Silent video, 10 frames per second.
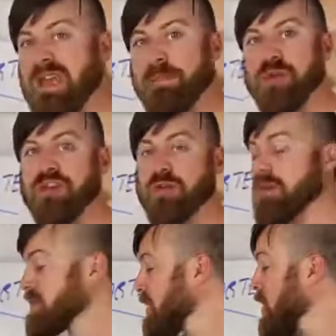be able to do
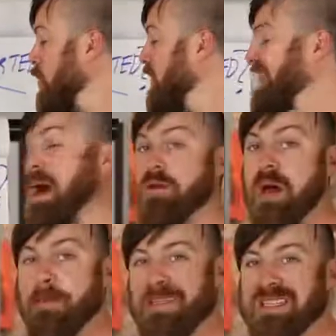this without
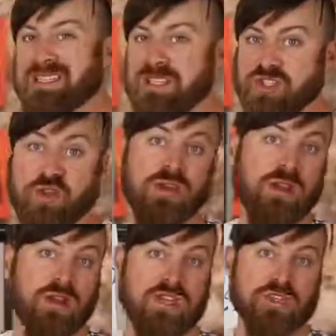a business. So you're
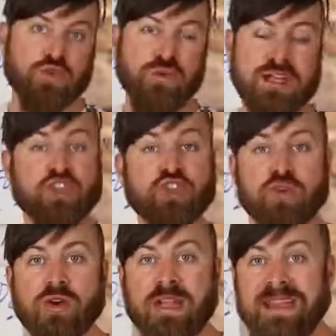going to need to
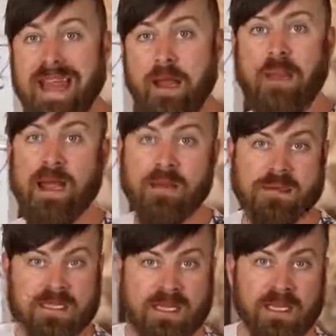register an
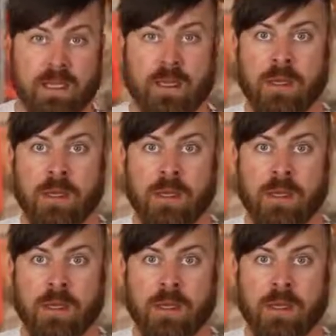LLC,